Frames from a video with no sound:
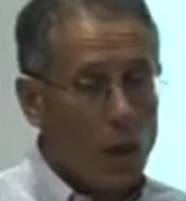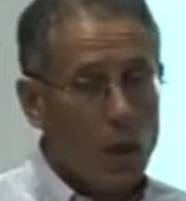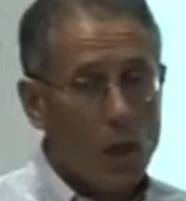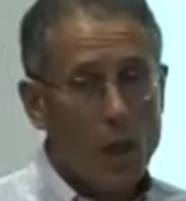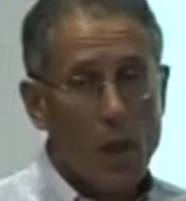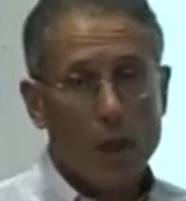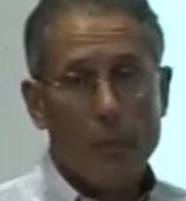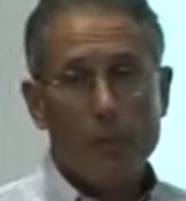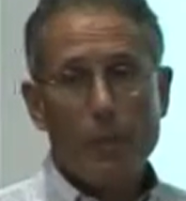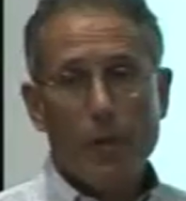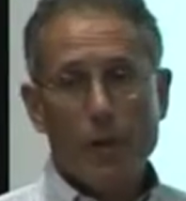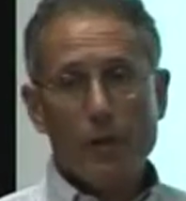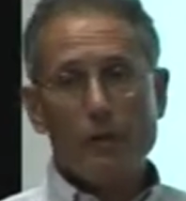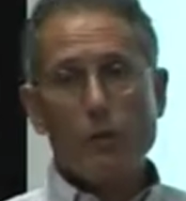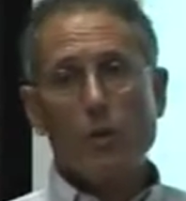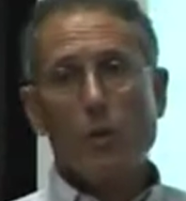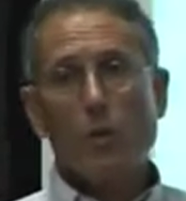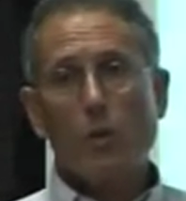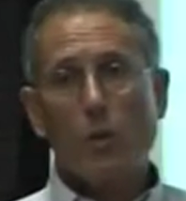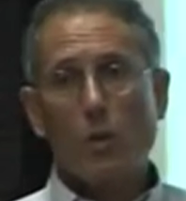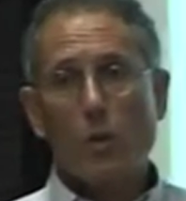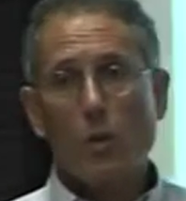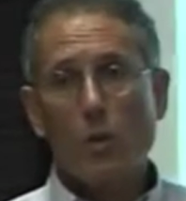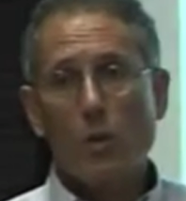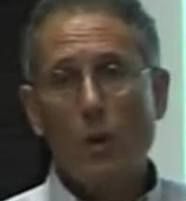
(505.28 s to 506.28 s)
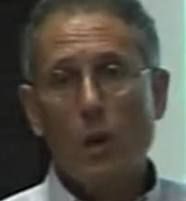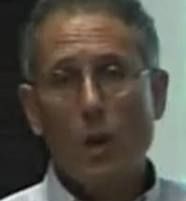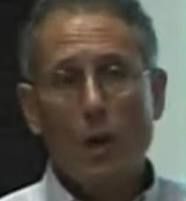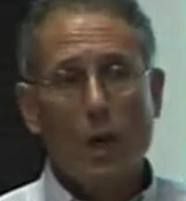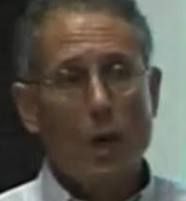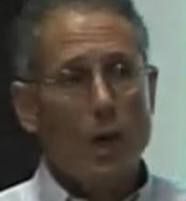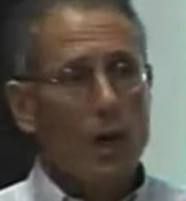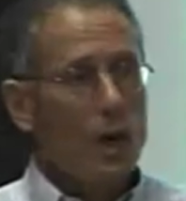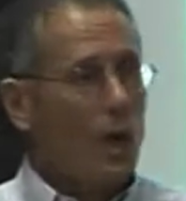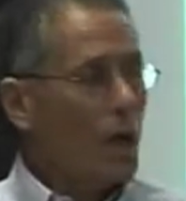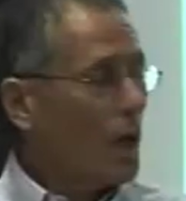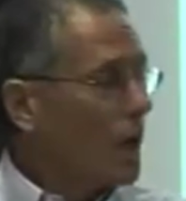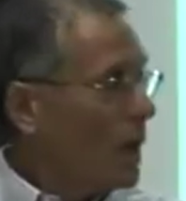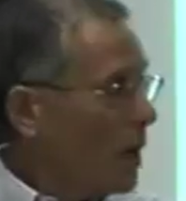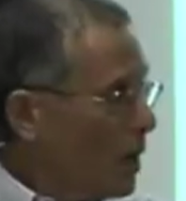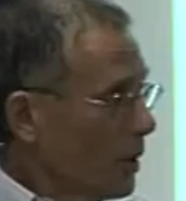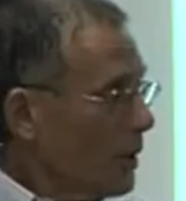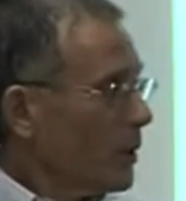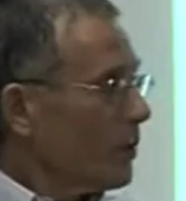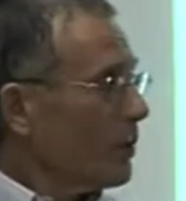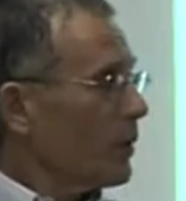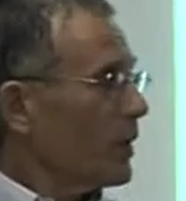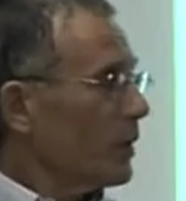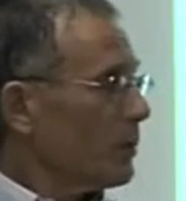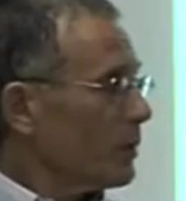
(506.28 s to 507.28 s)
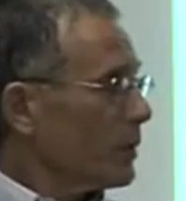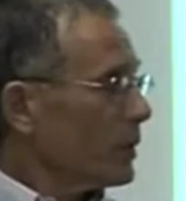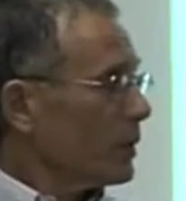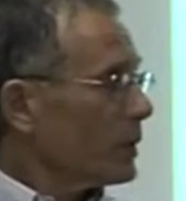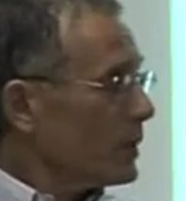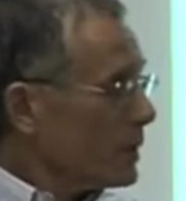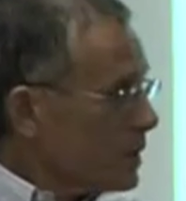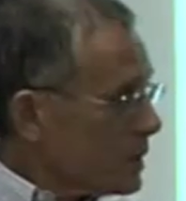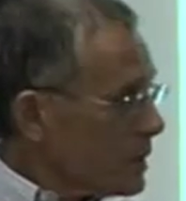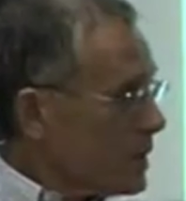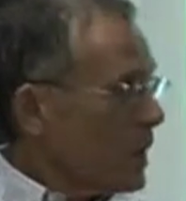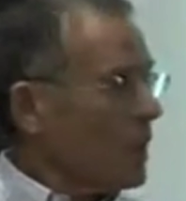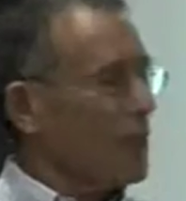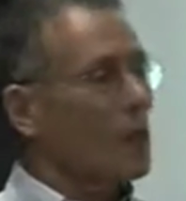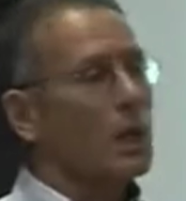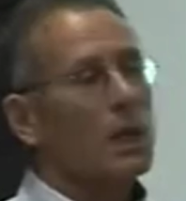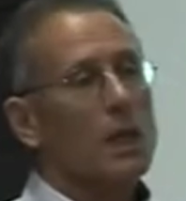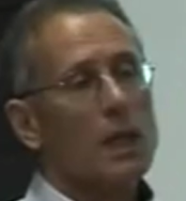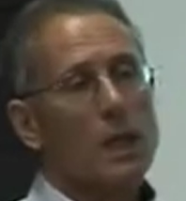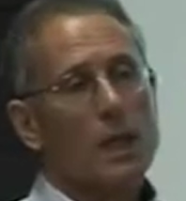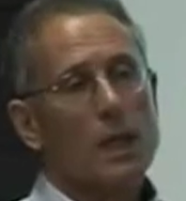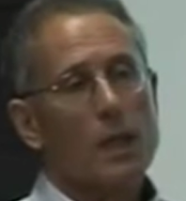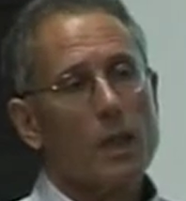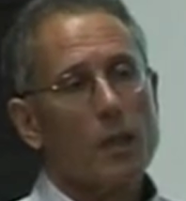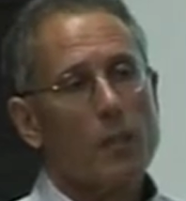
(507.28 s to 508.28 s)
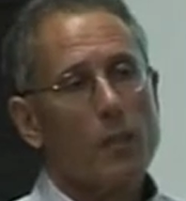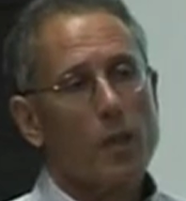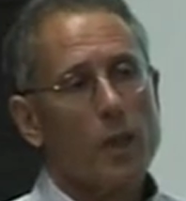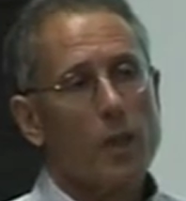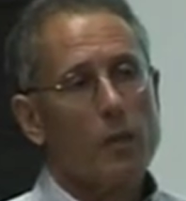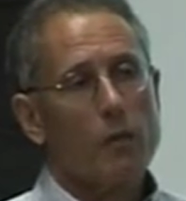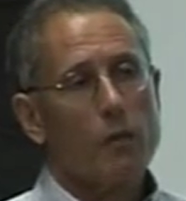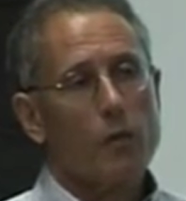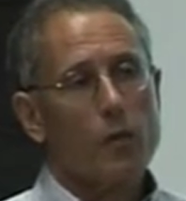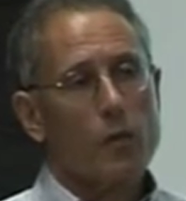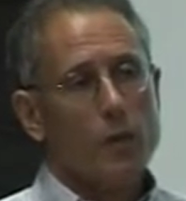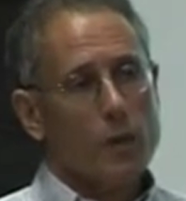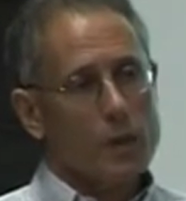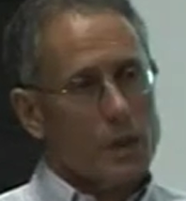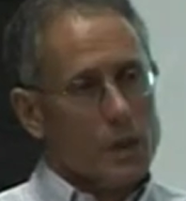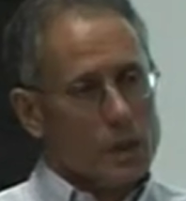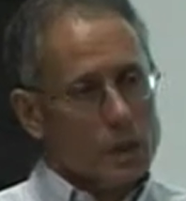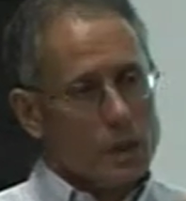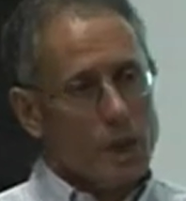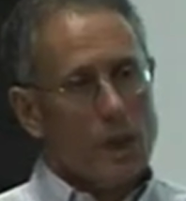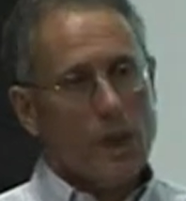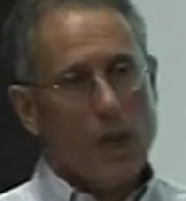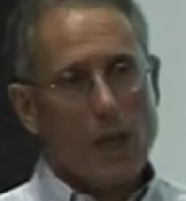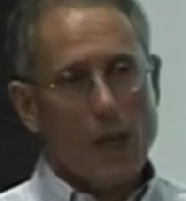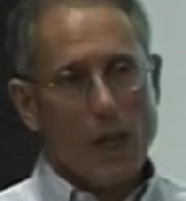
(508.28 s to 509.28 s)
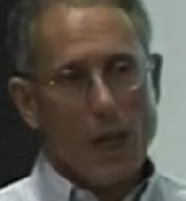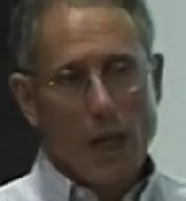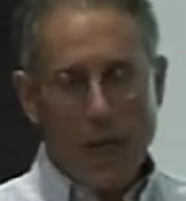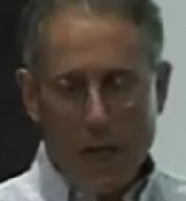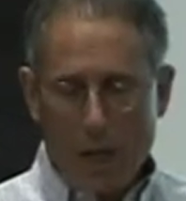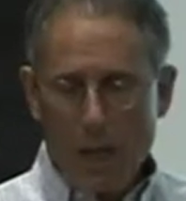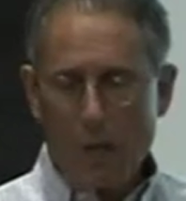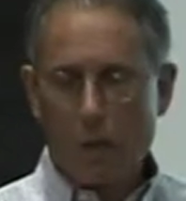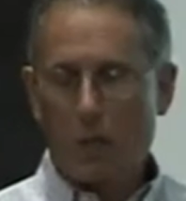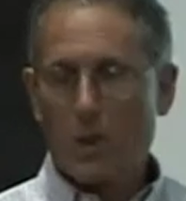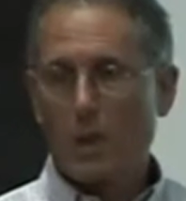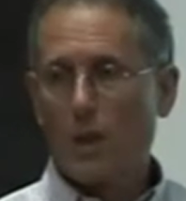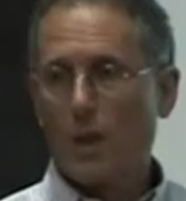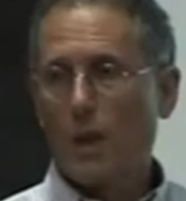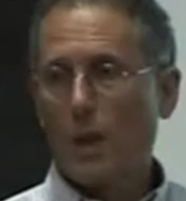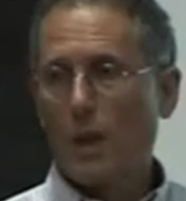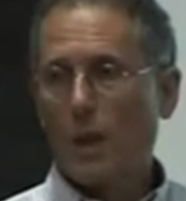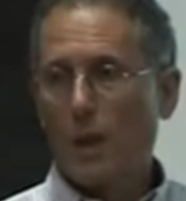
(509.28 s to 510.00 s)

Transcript: above all, are the people to take that debate forward, to take it out